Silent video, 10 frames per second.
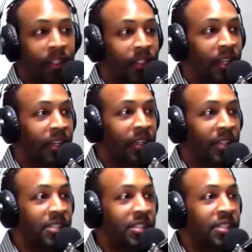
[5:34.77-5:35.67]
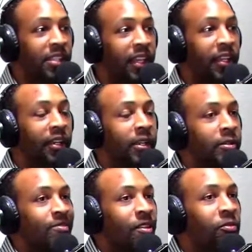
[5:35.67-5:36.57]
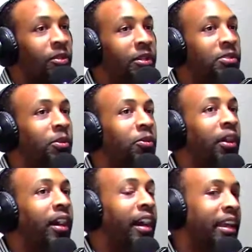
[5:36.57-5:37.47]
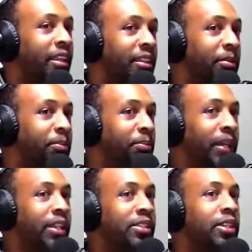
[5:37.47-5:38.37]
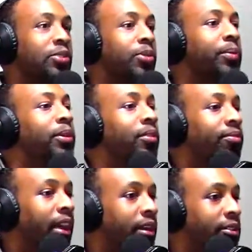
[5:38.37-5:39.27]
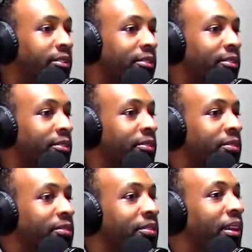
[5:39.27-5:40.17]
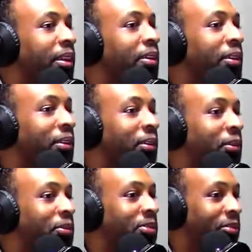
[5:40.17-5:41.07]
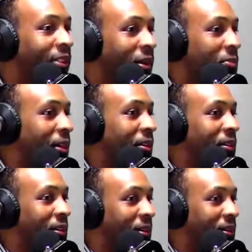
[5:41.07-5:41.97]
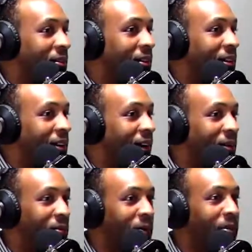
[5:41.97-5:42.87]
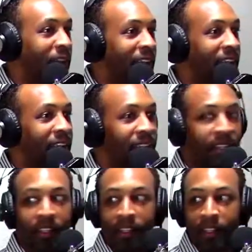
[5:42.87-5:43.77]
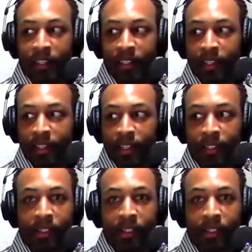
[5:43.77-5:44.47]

Yeah. It's, it's like we, so uh, I, the biggest contributing factor, and they're going to crucify me. They're going to hate me. You but should, you should okay. expect it.